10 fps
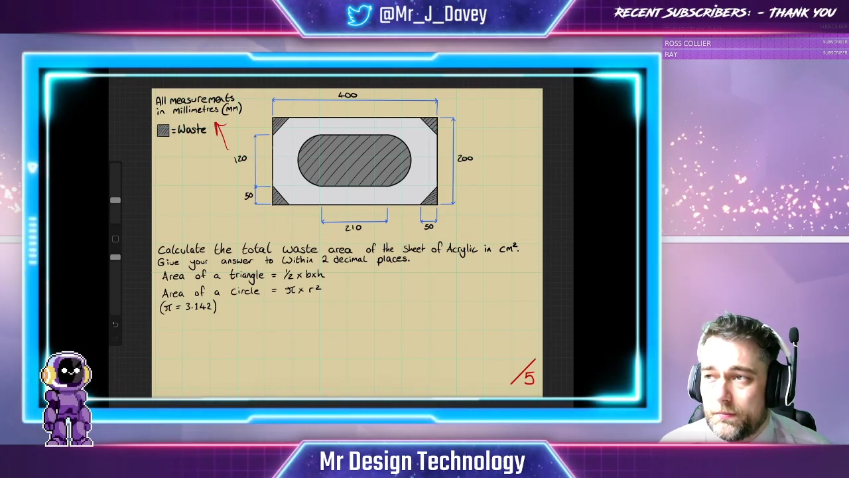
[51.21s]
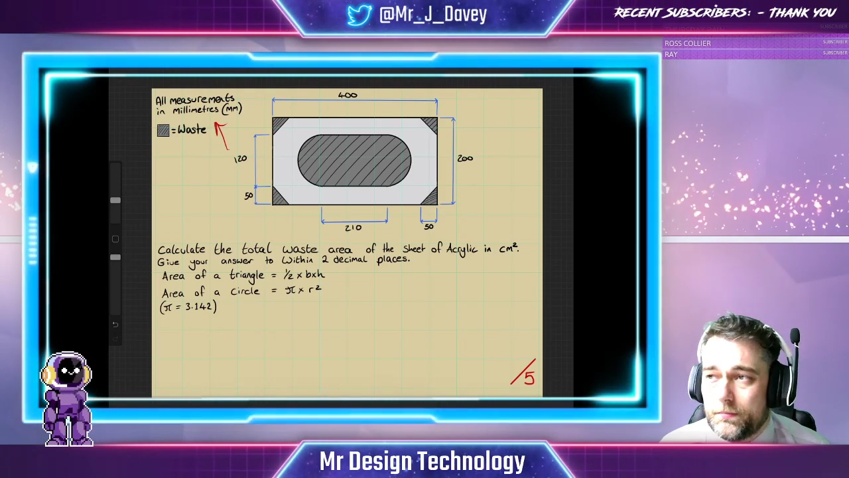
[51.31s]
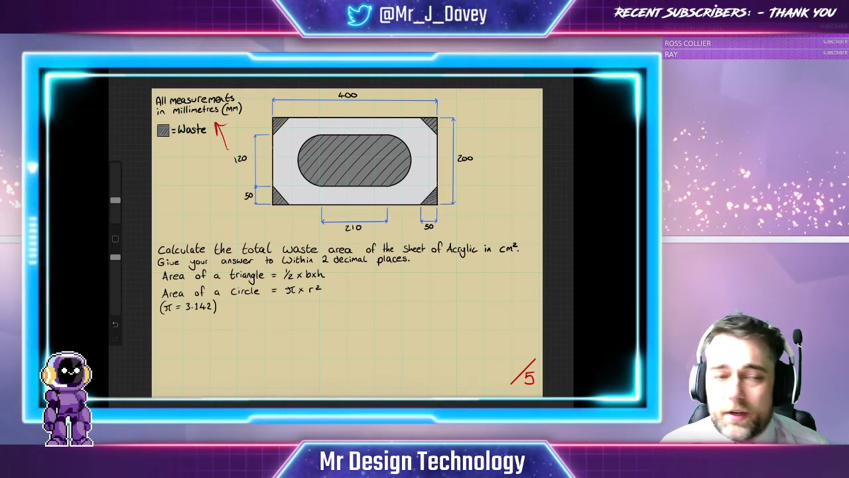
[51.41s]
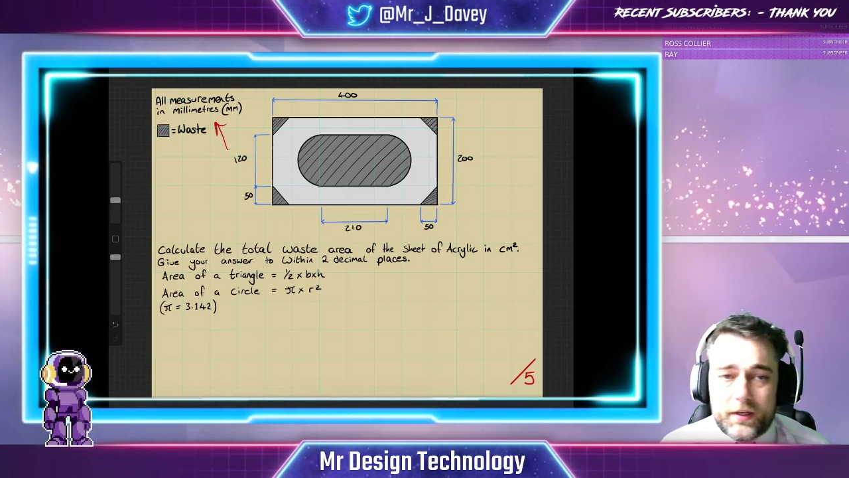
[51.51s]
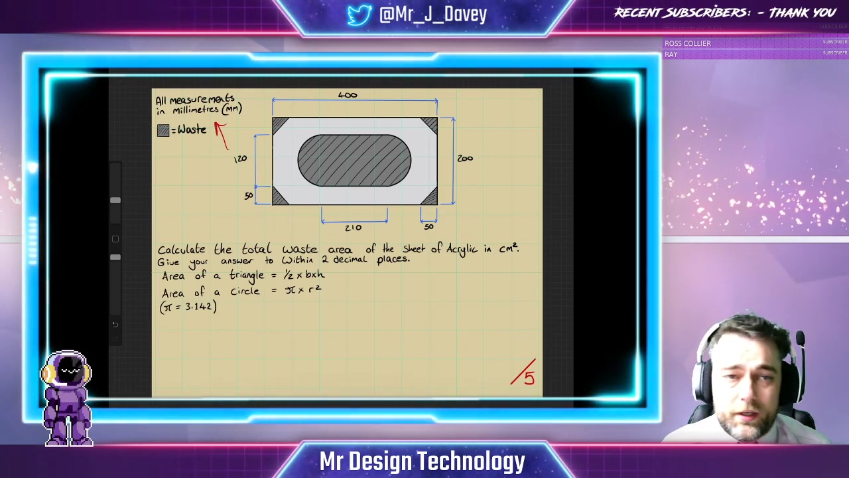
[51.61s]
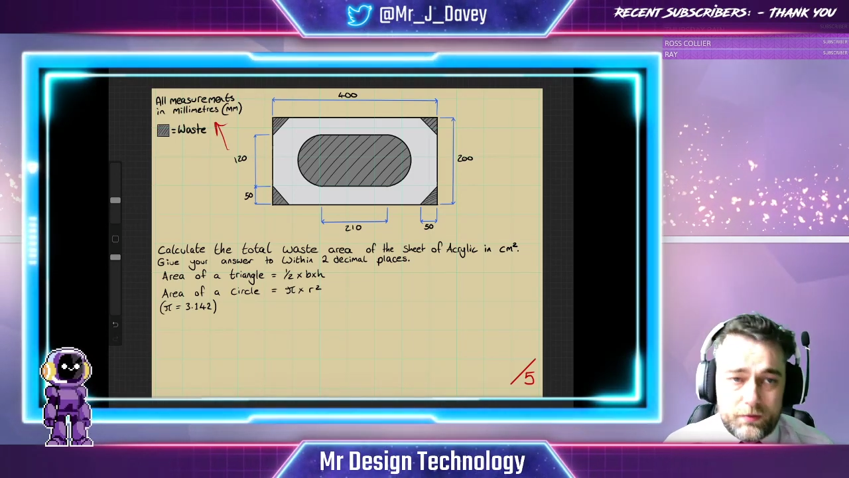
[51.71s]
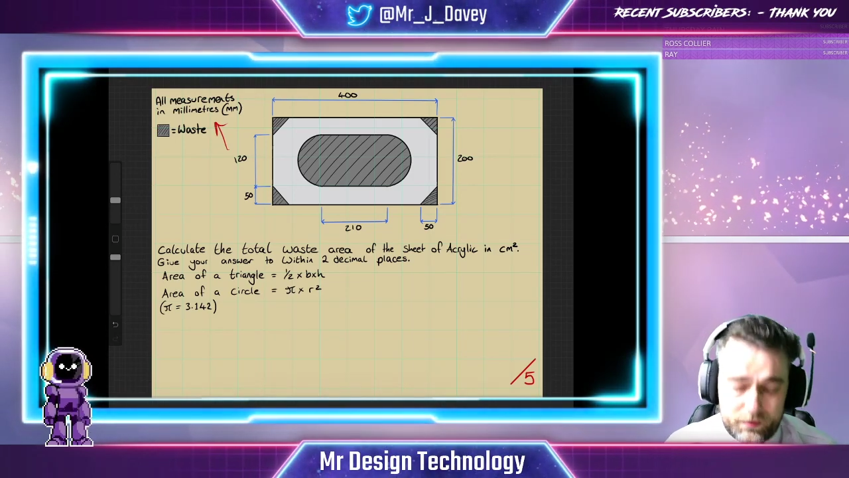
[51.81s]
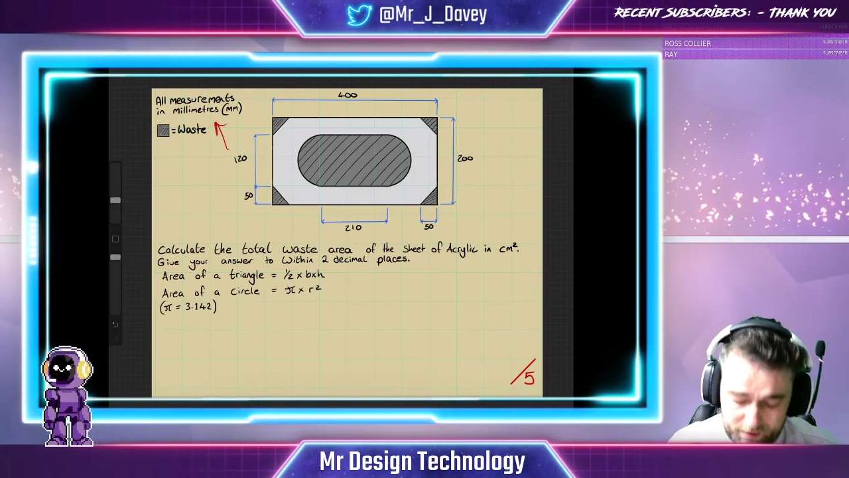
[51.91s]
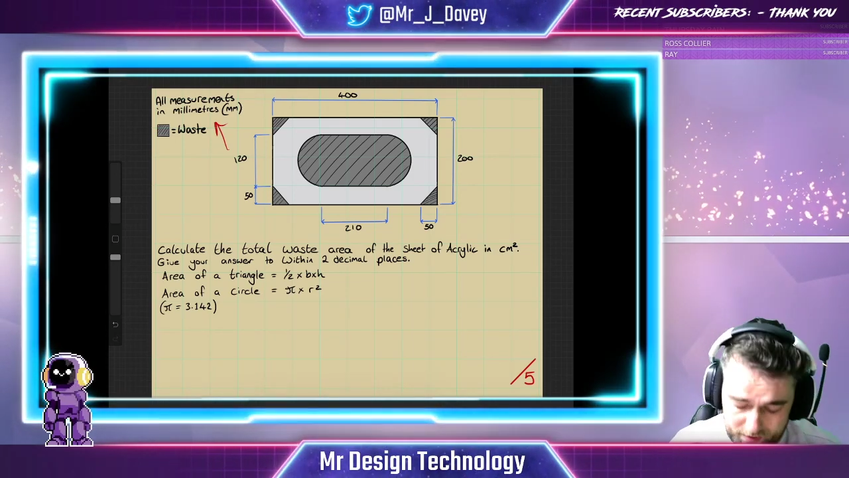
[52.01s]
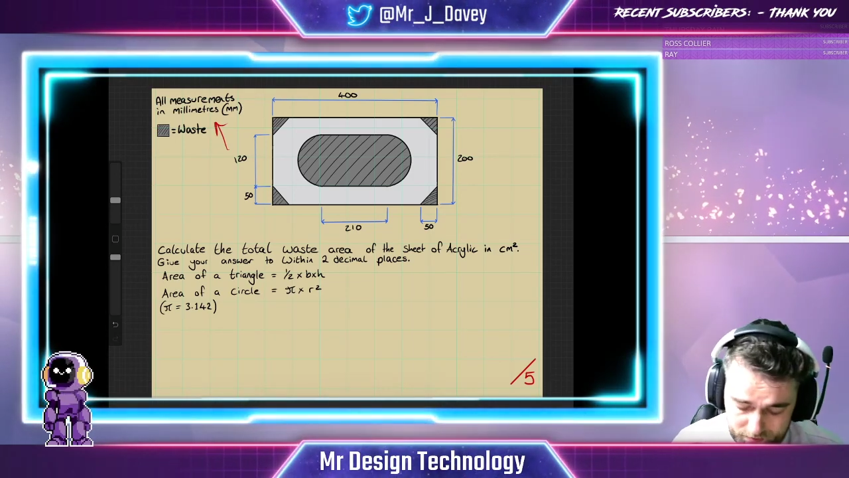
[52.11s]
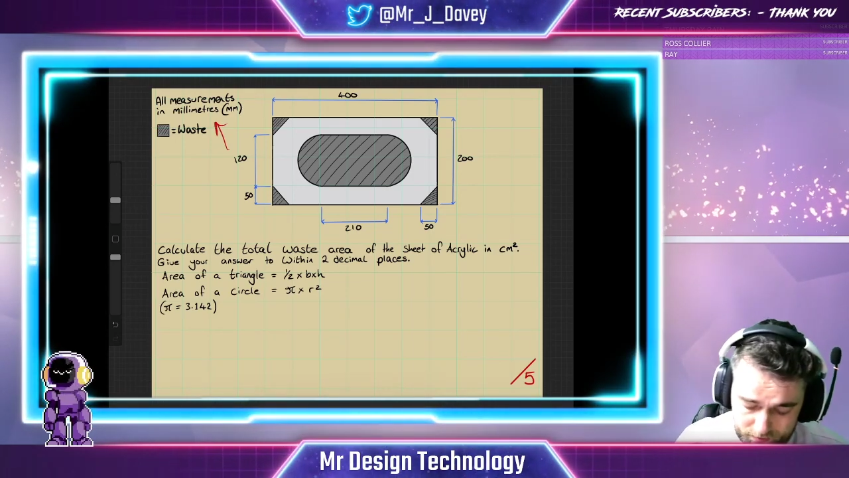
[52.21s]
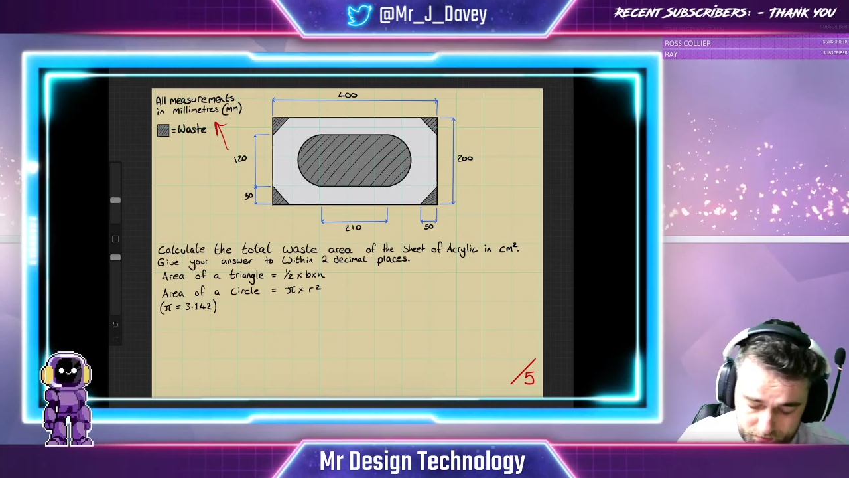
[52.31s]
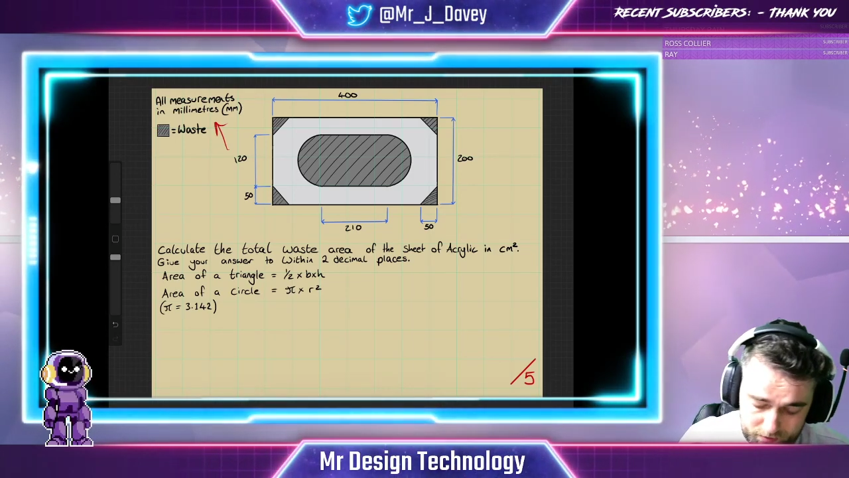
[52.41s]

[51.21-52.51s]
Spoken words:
Make a note of that, so